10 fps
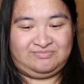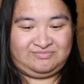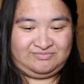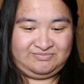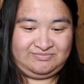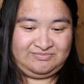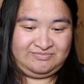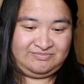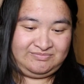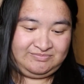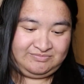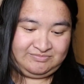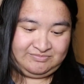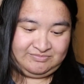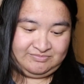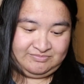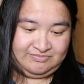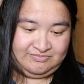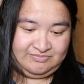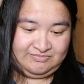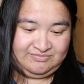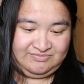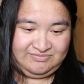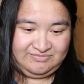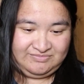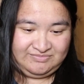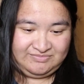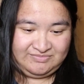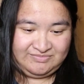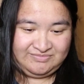(silence)